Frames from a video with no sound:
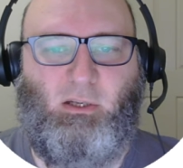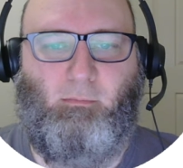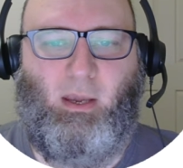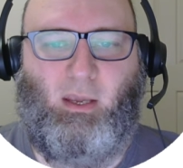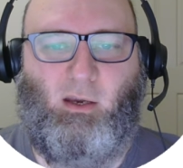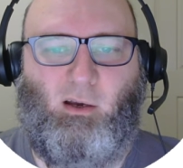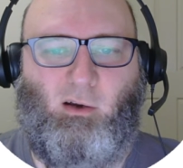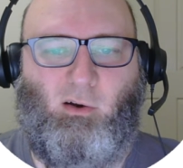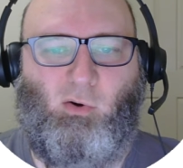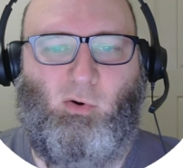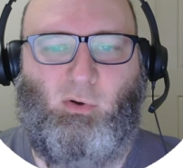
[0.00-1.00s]
Mega
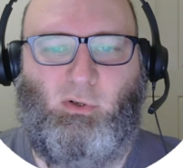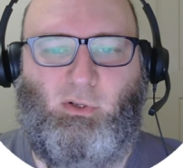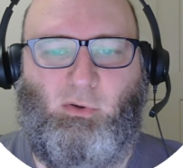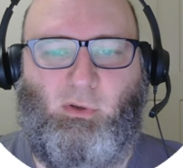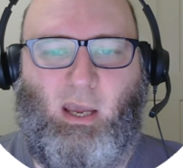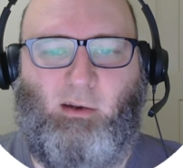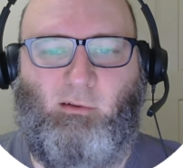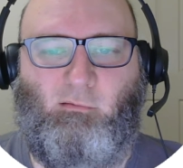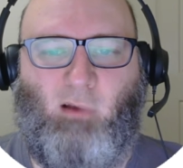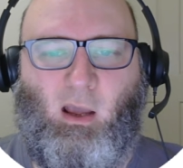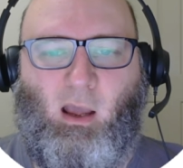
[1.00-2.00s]
or
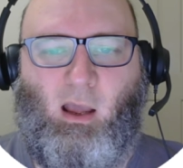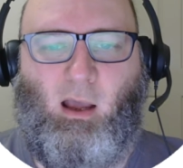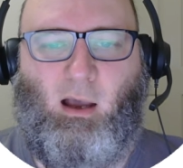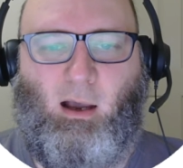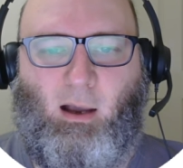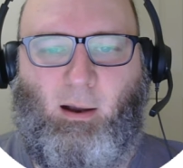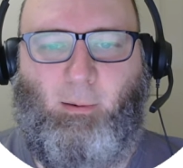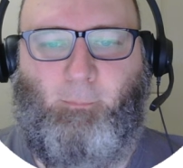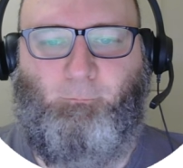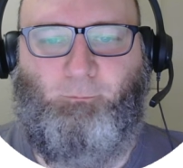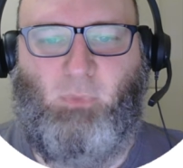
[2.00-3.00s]
Toucannon.
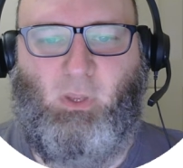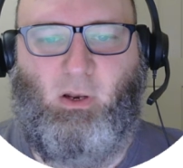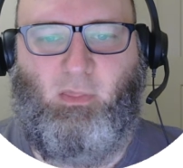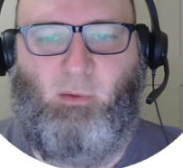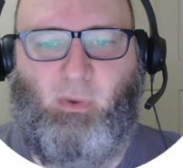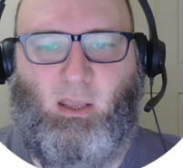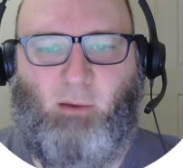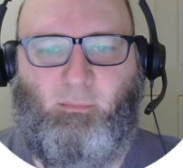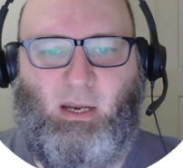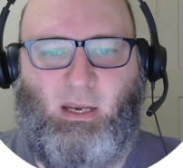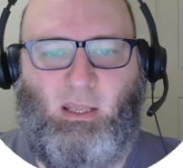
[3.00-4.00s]
And then we can come
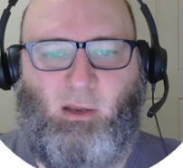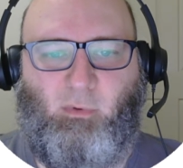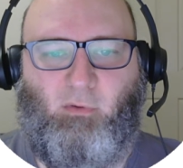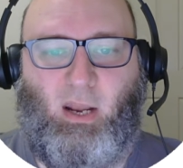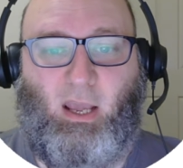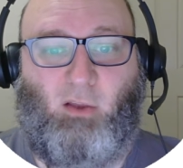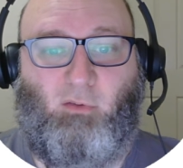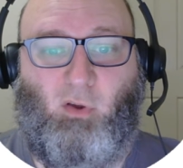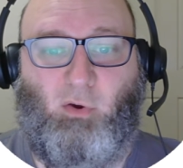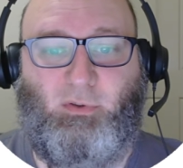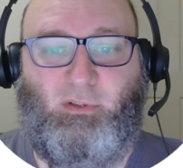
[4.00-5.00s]
down here, we've got our
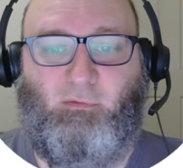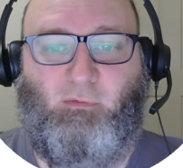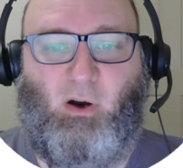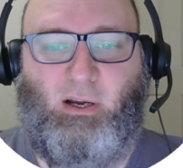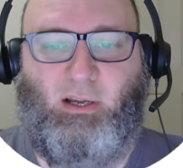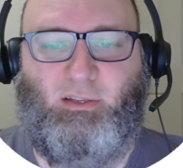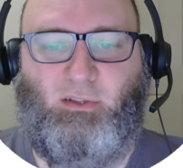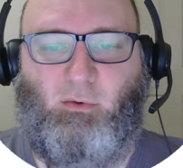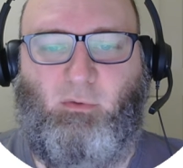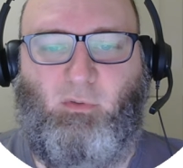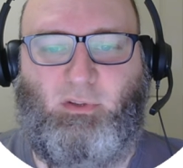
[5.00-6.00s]
Ghost Fires,
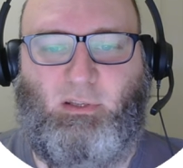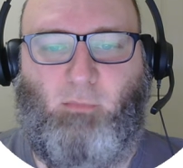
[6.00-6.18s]
so we've got some